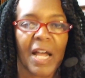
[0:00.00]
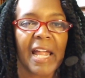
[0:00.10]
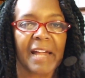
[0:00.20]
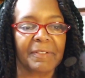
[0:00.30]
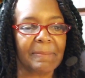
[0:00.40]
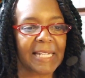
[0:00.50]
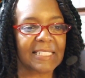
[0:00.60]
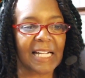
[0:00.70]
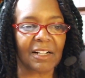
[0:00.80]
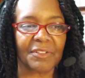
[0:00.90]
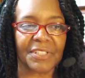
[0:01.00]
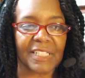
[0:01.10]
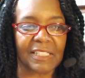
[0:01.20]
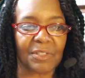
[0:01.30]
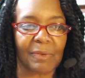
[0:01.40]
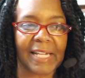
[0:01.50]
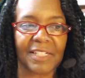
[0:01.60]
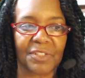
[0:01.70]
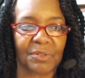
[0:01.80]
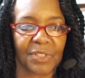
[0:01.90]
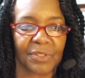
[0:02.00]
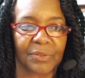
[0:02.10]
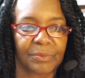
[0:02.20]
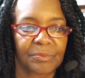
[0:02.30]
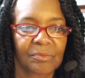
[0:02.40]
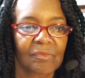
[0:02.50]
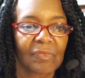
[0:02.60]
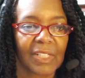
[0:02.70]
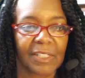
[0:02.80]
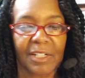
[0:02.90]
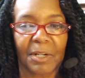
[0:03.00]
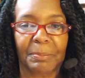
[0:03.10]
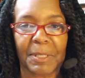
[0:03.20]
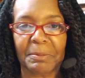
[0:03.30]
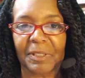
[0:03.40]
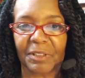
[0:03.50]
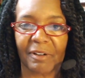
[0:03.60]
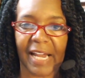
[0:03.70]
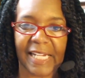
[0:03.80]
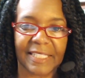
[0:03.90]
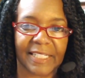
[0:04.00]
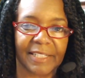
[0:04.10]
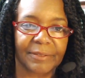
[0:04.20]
Everybody's not going to see it the way that you do. You know, people are crazy.